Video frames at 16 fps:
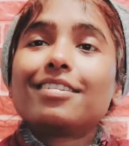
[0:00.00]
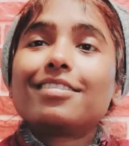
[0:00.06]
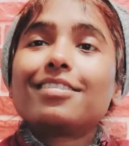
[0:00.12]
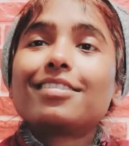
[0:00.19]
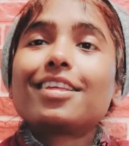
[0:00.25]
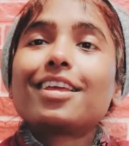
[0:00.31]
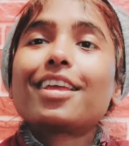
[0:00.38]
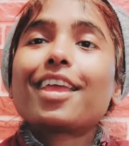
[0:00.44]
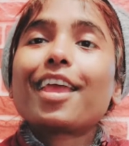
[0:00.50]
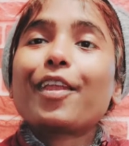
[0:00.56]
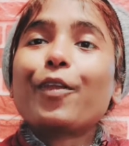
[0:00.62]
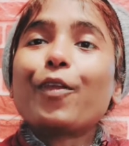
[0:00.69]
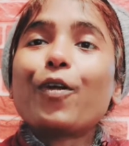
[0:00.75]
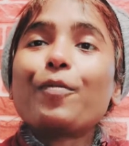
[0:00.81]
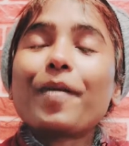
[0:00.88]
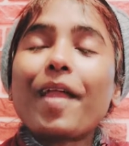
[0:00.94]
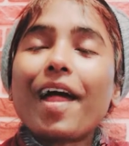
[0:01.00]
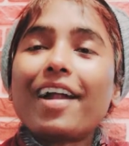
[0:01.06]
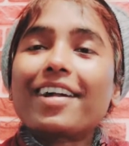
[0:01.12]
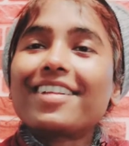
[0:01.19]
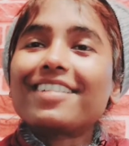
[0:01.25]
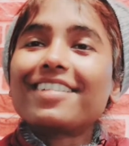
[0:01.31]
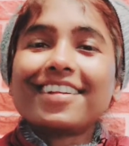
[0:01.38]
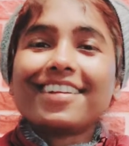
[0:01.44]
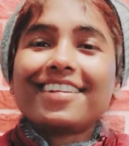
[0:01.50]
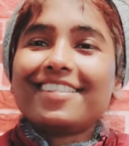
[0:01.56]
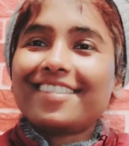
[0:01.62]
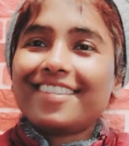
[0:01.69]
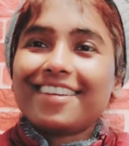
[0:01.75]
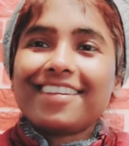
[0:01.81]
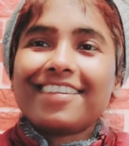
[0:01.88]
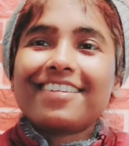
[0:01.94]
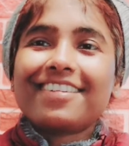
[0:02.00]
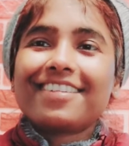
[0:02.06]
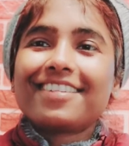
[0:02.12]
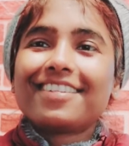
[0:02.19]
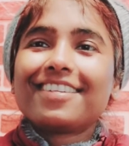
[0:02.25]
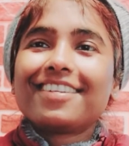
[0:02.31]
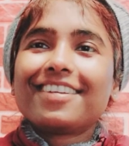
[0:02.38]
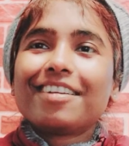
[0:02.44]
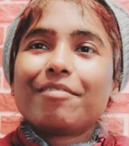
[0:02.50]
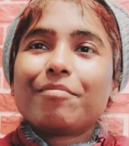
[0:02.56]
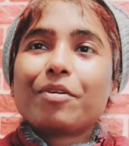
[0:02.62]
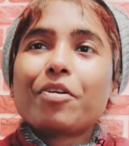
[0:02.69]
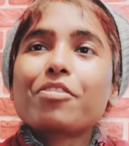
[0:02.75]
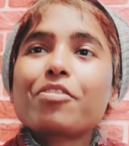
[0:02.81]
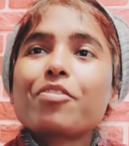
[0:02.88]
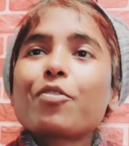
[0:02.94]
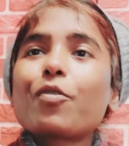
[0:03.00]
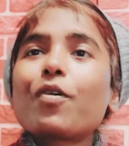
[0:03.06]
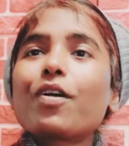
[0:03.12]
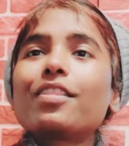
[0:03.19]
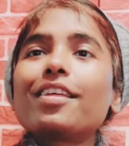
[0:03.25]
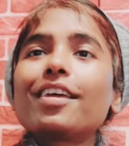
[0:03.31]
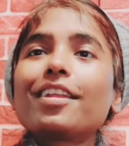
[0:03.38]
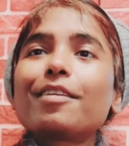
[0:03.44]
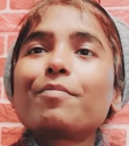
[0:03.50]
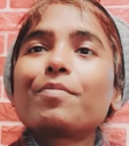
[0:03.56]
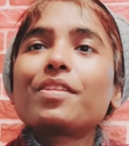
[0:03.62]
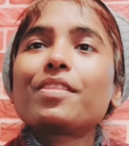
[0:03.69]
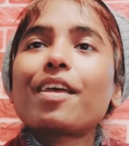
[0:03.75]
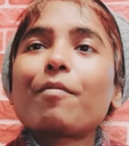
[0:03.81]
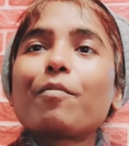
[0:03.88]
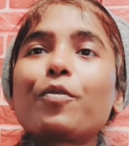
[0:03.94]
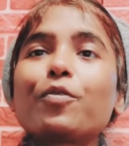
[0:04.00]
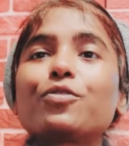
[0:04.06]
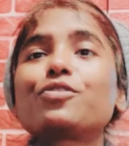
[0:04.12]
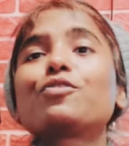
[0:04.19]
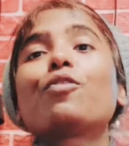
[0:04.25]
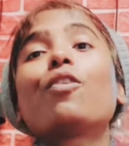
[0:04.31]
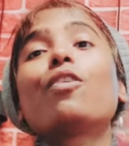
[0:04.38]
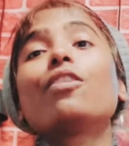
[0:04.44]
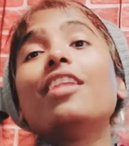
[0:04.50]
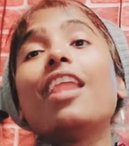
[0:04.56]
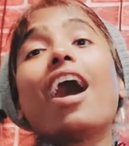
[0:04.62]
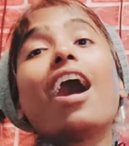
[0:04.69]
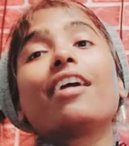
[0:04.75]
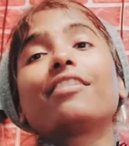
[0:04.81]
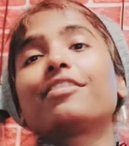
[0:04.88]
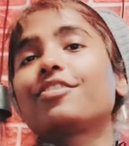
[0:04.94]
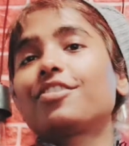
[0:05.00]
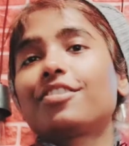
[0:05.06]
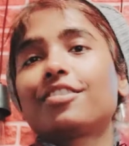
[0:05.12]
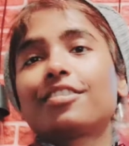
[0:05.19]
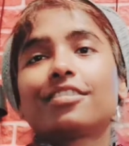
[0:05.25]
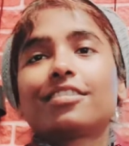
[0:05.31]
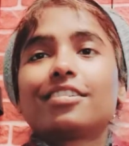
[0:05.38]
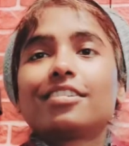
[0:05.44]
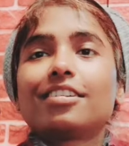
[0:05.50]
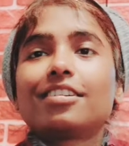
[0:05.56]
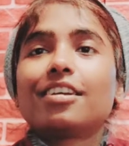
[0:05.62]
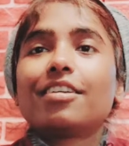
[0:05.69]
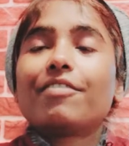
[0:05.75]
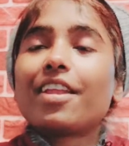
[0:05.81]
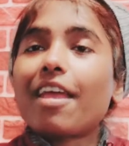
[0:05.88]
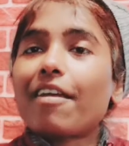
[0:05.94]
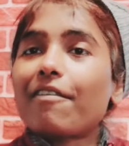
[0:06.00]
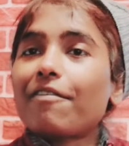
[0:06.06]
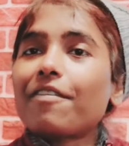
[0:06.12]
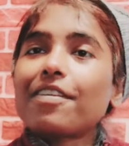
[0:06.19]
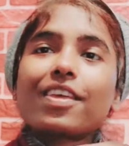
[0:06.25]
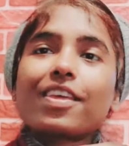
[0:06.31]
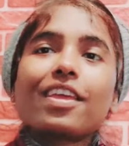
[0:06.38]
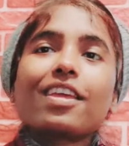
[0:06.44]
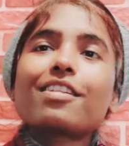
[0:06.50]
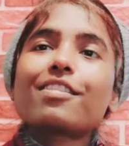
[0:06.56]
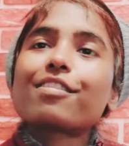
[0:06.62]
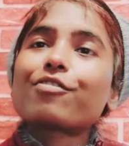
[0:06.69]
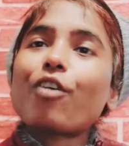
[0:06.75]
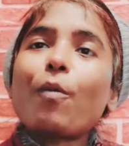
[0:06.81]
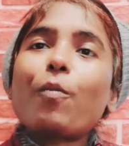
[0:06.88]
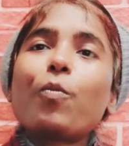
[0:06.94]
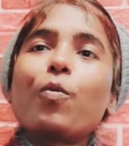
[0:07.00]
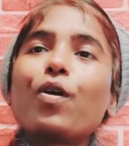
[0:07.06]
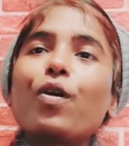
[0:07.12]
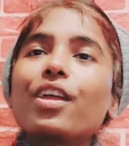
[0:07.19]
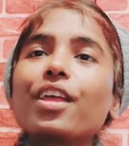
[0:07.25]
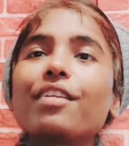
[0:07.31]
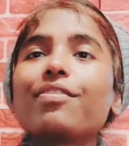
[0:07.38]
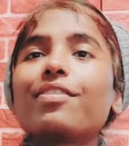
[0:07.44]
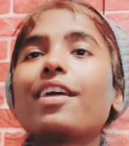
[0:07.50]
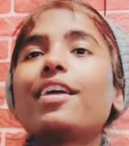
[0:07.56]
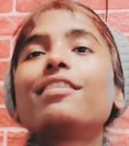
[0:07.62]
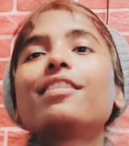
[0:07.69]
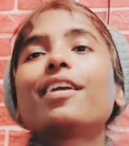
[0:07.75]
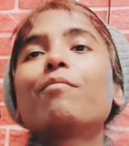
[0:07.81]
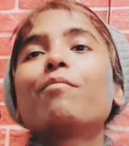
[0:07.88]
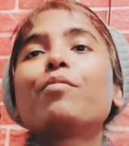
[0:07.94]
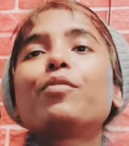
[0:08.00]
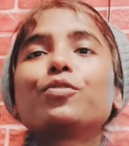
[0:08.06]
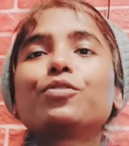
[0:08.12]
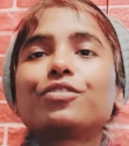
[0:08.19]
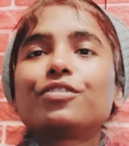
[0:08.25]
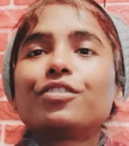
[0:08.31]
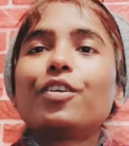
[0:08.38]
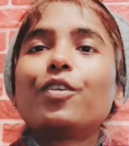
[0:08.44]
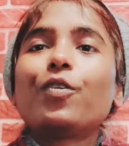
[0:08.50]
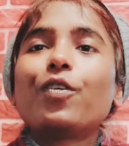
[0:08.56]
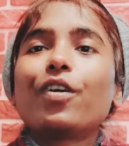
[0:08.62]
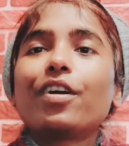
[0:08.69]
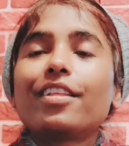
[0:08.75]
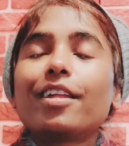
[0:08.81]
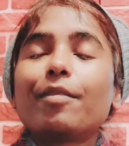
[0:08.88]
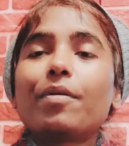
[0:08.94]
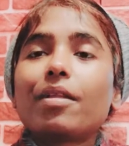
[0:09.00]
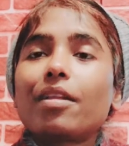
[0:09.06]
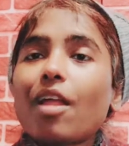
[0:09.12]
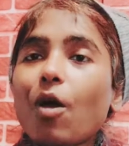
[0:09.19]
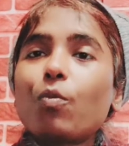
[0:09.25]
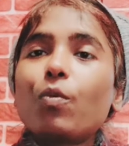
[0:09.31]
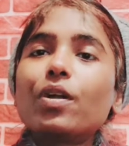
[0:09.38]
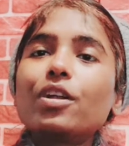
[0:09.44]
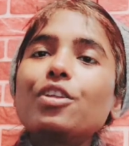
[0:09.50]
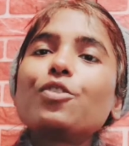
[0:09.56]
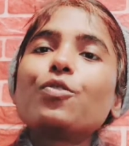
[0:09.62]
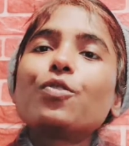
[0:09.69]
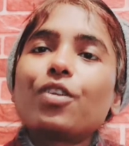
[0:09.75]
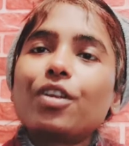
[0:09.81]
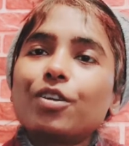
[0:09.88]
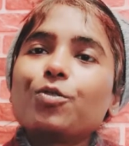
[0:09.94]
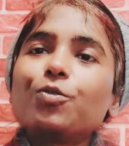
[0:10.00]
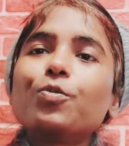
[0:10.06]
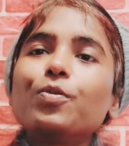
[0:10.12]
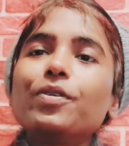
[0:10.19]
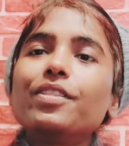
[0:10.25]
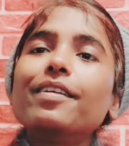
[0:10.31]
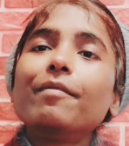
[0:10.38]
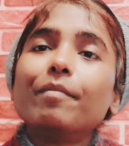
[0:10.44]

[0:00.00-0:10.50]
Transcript: They cannot practice anything. Because yoga therapy, they approach last. When everything is stopped working, then they approach the yoga therapy. And now what you going to do with them?